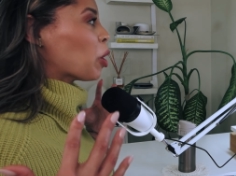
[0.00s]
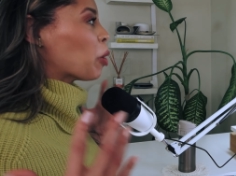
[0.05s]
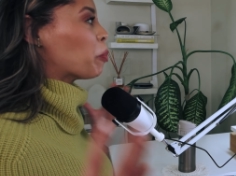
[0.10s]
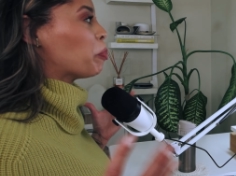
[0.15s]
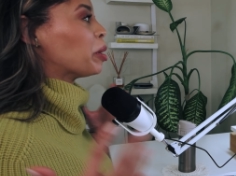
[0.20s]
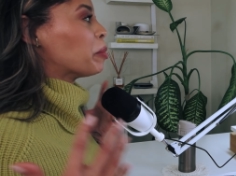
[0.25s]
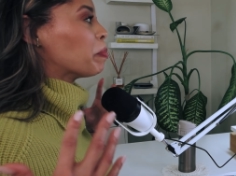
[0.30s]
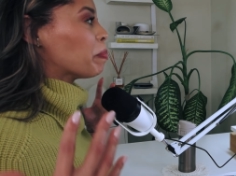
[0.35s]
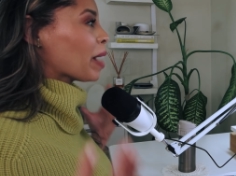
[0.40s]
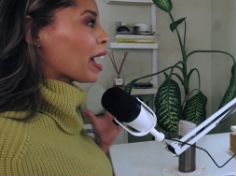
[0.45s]

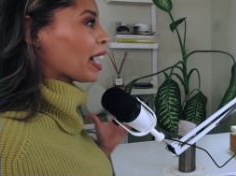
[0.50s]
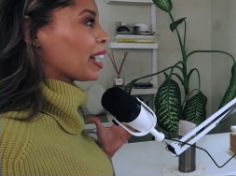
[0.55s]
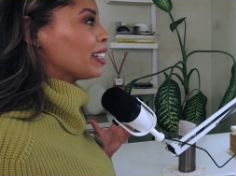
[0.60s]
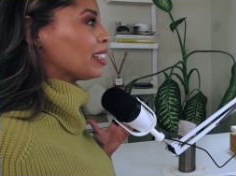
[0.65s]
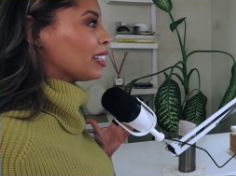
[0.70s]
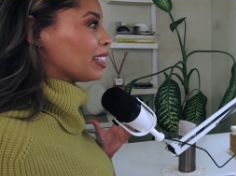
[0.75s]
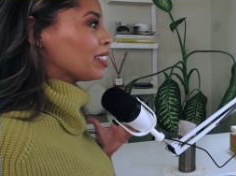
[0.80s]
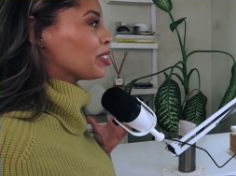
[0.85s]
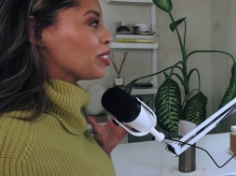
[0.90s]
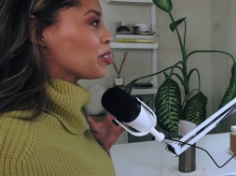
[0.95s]

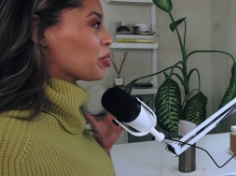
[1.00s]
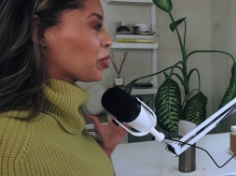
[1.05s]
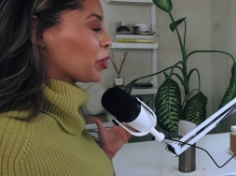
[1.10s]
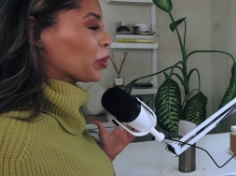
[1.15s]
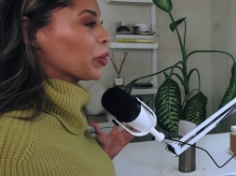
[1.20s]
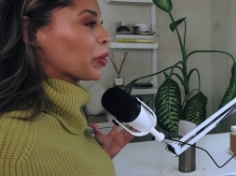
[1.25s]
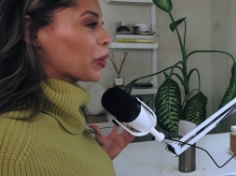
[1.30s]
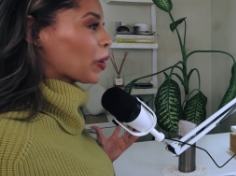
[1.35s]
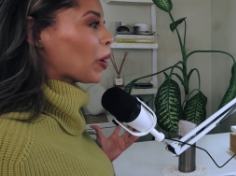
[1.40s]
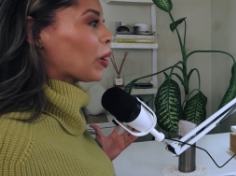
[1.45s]
open-minded
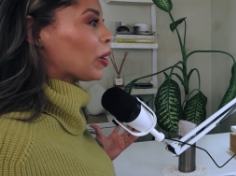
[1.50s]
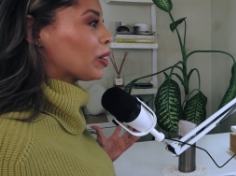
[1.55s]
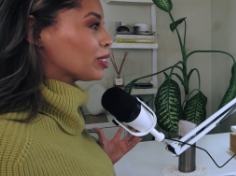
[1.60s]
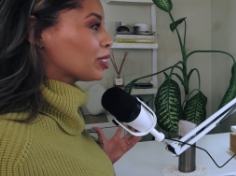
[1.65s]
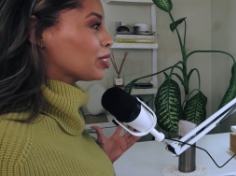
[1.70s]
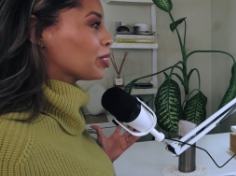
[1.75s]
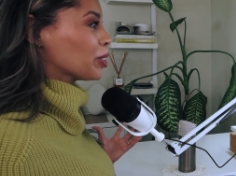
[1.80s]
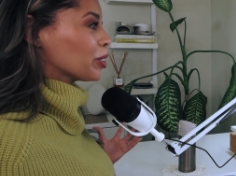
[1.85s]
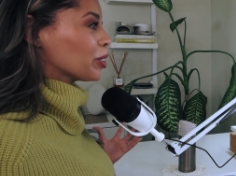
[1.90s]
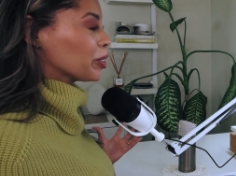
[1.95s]
to it all
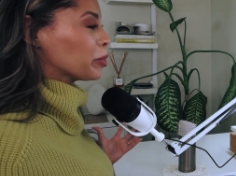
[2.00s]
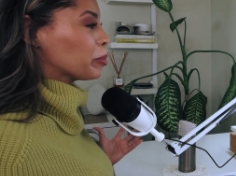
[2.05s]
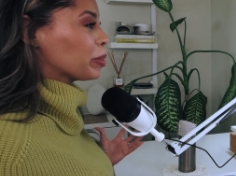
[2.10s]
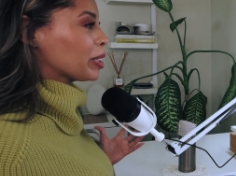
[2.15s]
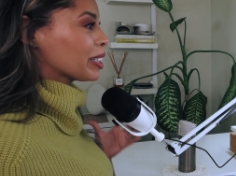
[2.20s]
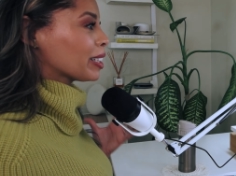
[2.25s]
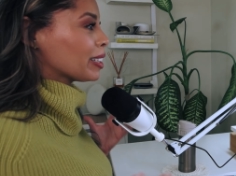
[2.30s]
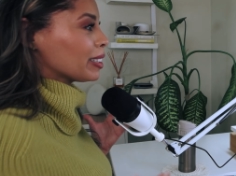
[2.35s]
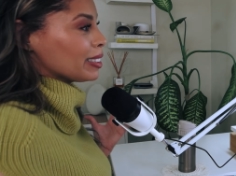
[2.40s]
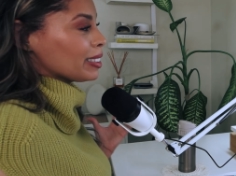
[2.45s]
too,
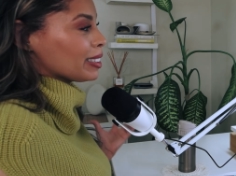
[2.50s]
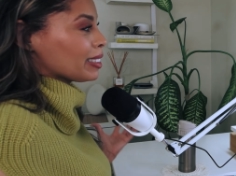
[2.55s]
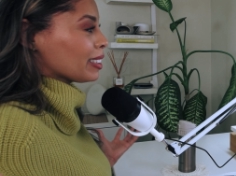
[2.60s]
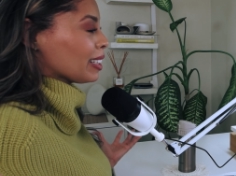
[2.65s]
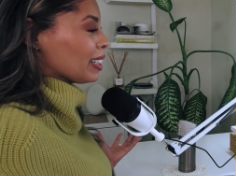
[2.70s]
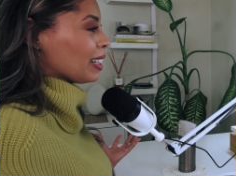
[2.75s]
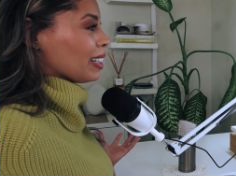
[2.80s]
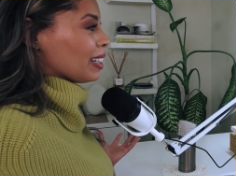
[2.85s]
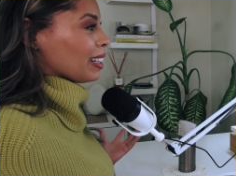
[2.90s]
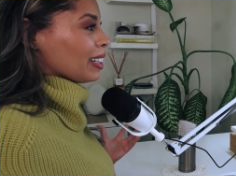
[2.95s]
because
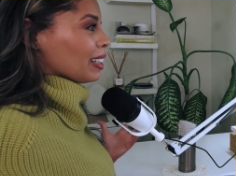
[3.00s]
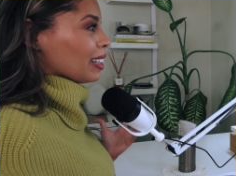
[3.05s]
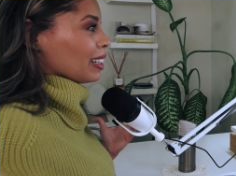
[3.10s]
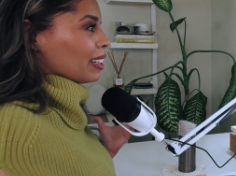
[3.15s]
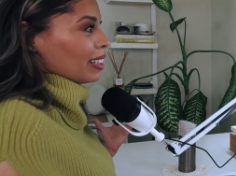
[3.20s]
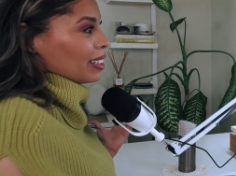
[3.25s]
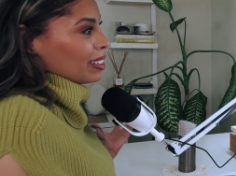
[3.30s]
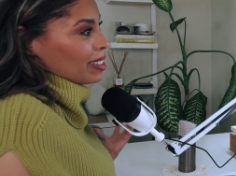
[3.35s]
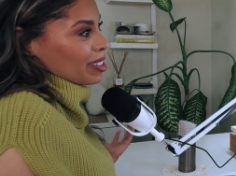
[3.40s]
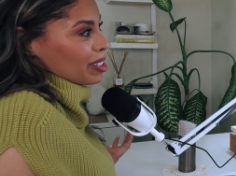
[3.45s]

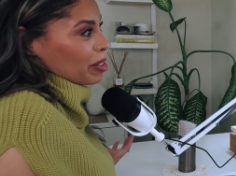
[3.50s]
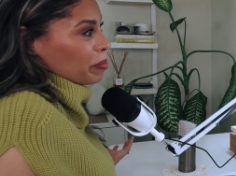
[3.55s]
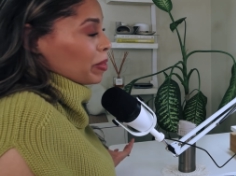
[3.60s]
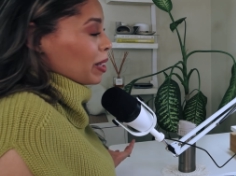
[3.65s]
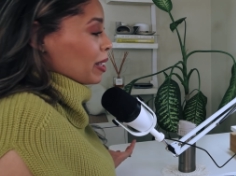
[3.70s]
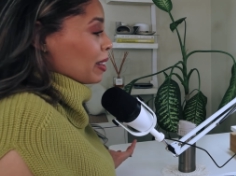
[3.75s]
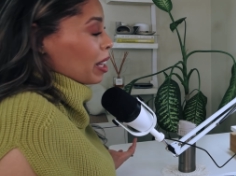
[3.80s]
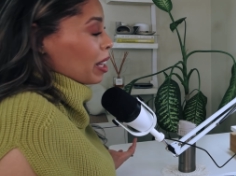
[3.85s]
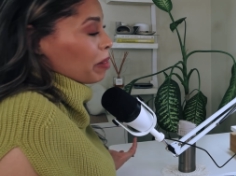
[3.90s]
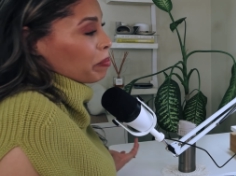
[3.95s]
it's
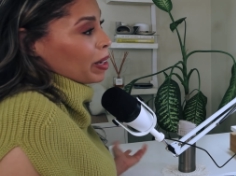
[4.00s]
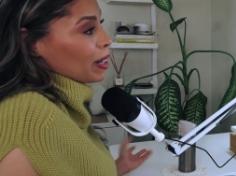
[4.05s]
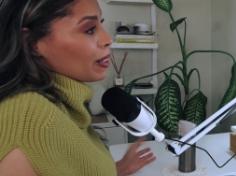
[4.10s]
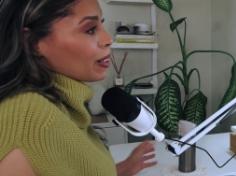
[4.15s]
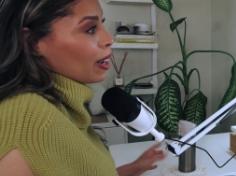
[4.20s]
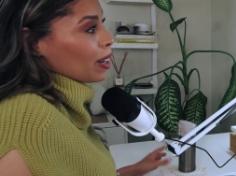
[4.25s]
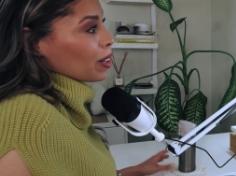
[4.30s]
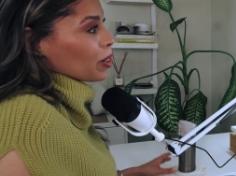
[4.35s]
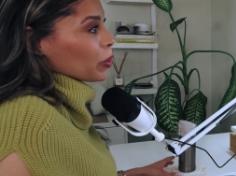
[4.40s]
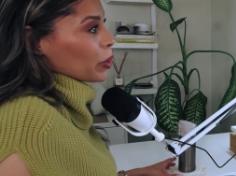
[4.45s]
something that may
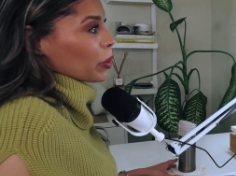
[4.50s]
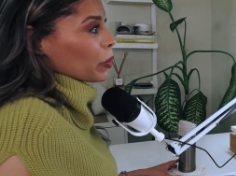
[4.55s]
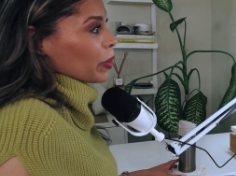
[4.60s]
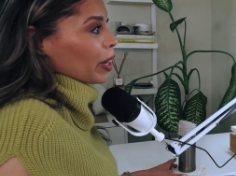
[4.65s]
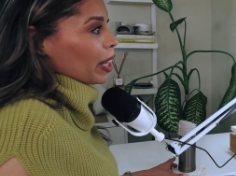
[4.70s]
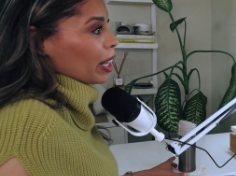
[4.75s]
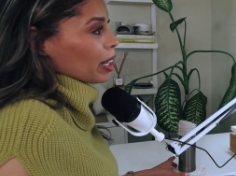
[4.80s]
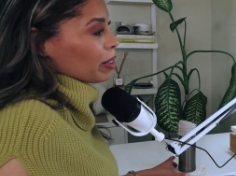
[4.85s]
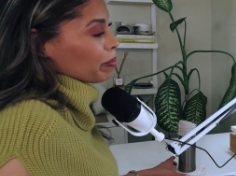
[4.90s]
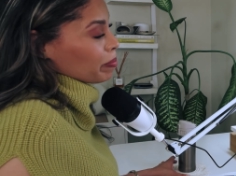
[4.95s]
not go
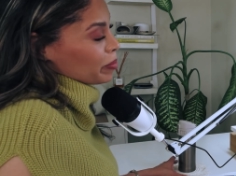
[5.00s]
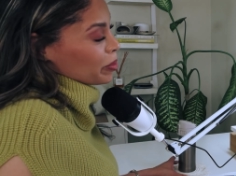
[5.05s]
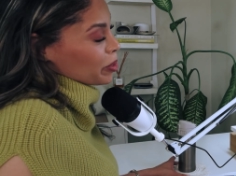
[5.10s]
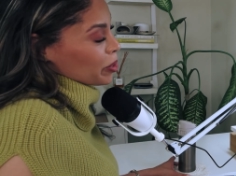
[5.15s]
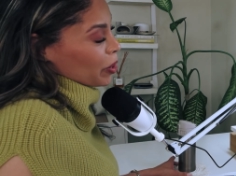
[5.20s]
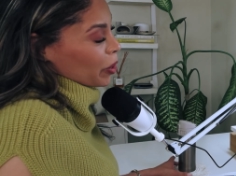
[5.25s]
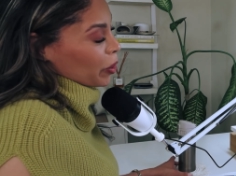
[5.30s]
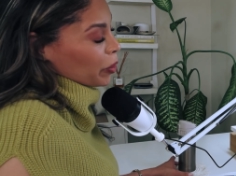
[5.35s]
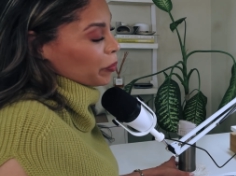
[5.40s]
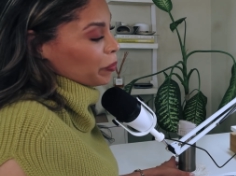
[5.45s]
away.
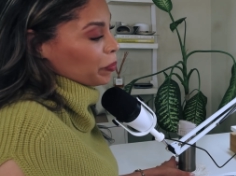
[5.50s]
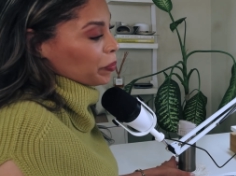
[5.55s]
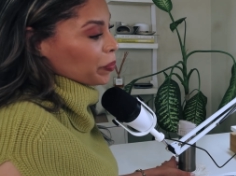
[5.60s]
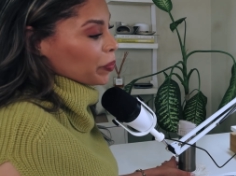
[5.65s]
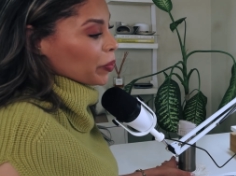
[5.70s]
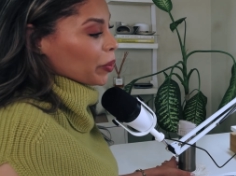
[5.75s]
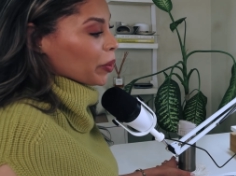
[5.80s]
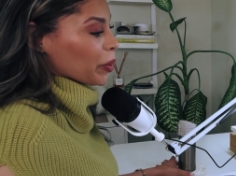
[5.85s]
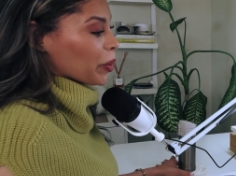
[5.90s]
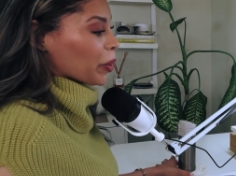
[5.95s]
So,
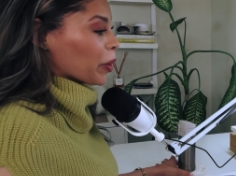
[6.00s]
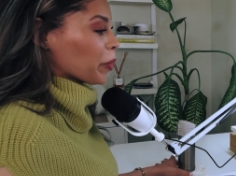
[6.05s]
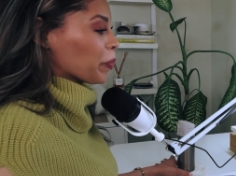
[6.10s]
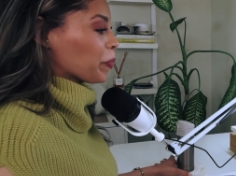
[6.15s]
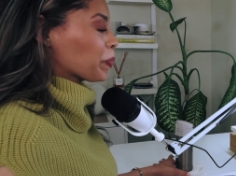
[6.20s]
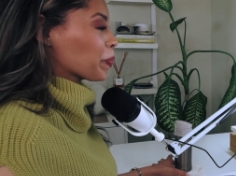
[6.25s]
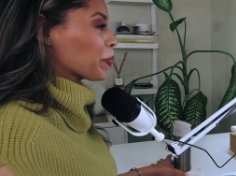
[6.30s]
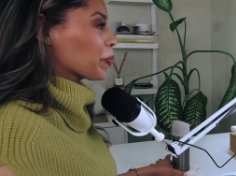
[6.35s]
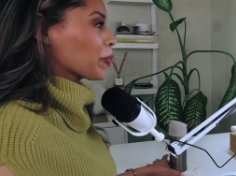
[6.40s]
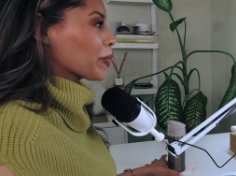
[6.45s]

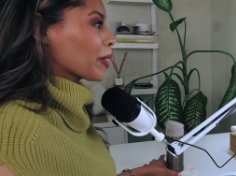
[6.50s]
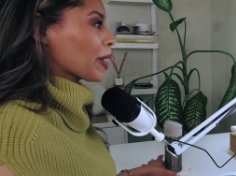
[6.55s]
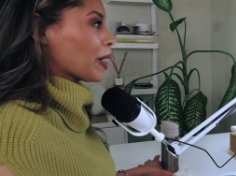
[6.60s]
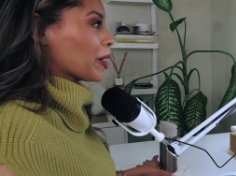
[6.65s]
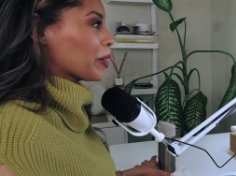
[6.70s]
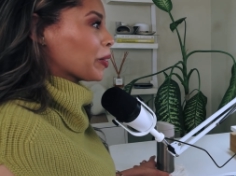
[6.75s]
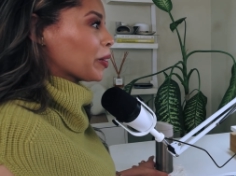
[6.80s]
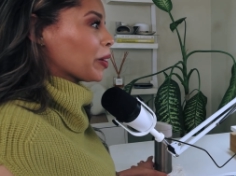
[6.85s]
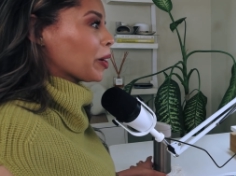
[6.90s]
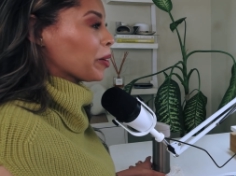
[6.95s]

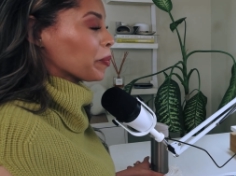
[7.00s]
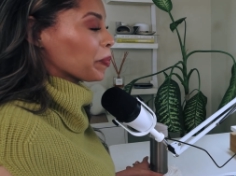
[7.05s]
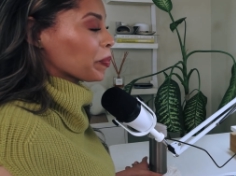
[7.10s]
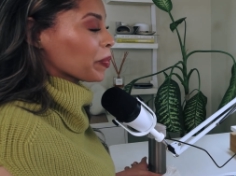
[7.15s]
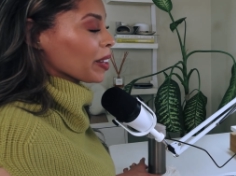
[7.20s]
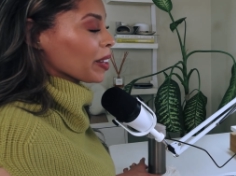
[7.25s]
I don't know.